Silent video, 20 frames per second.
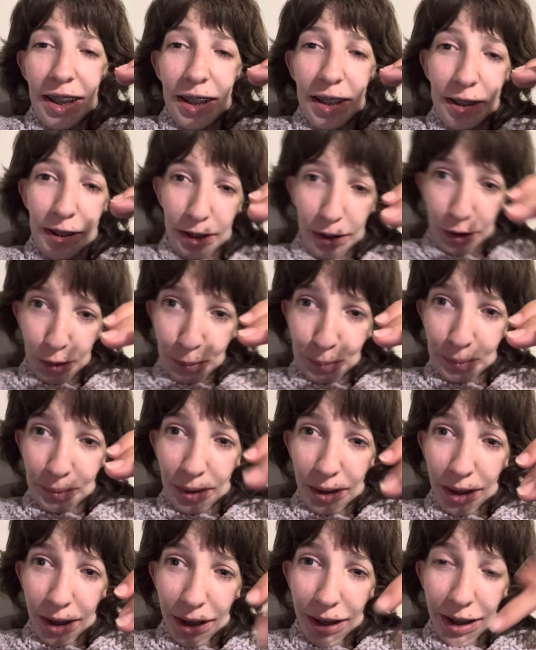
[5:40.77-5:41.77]
come,
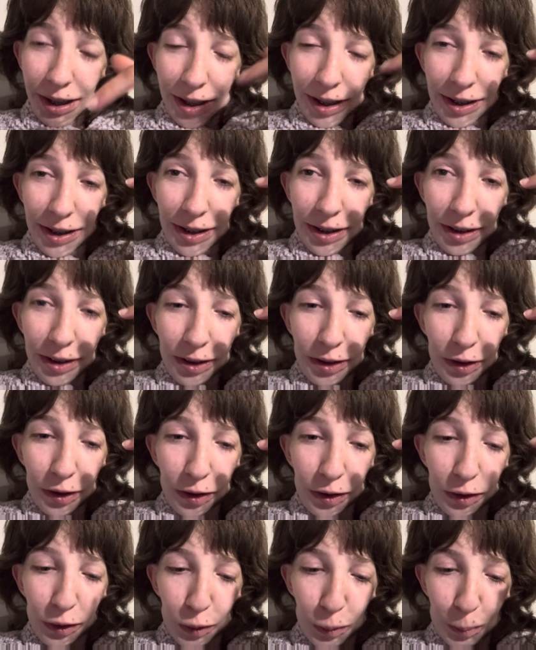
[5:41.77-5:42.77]
and
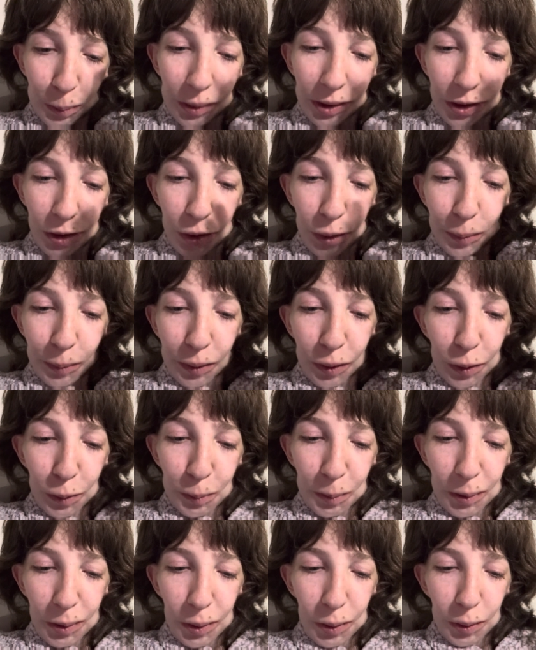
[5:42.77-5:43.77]
you'll be there with
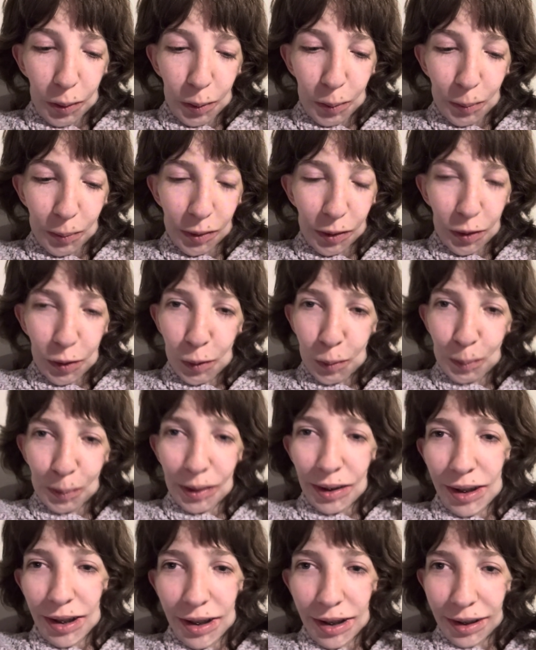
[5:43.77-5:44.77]
open arms and
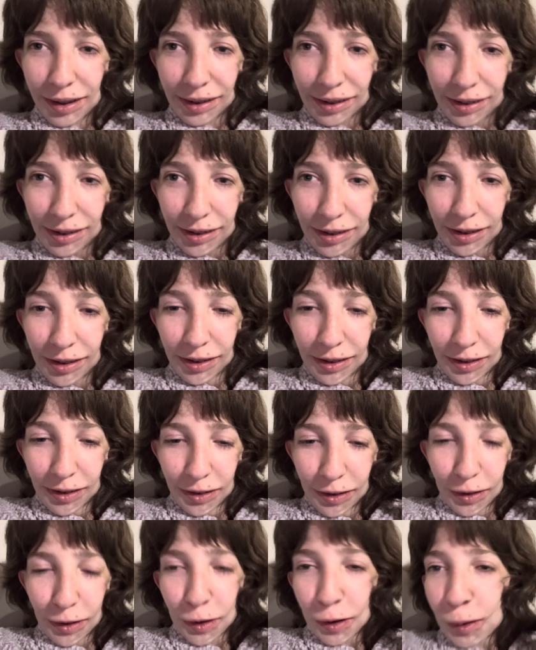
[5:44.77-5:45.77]
open eyes.
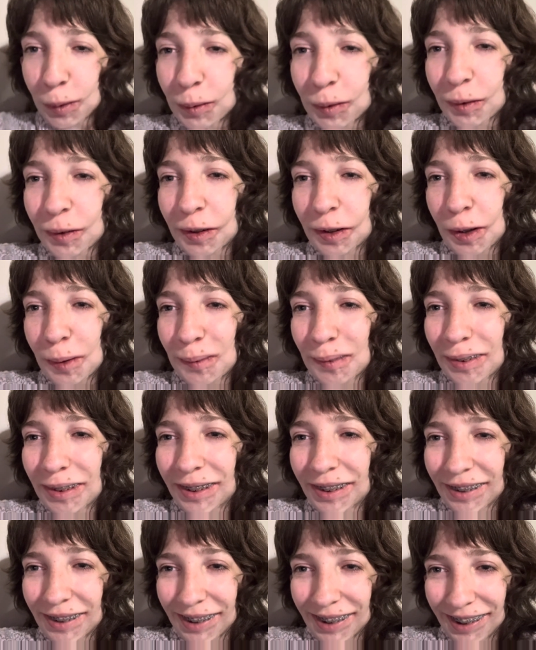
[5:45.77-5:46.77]
Those are a couple
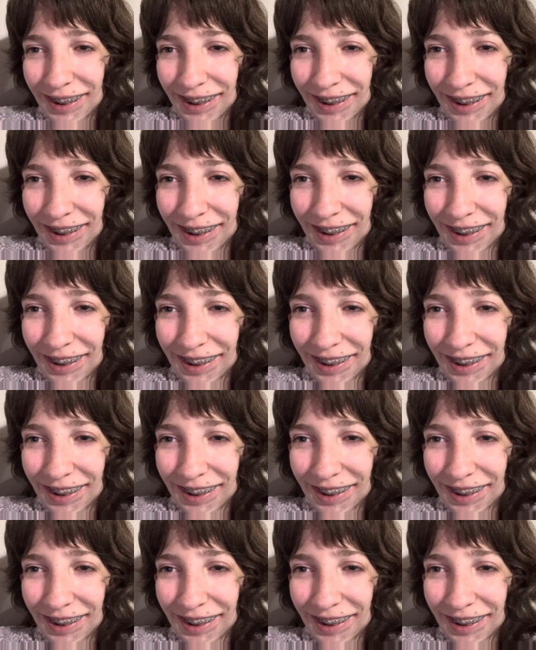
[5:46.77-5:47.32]
lyrics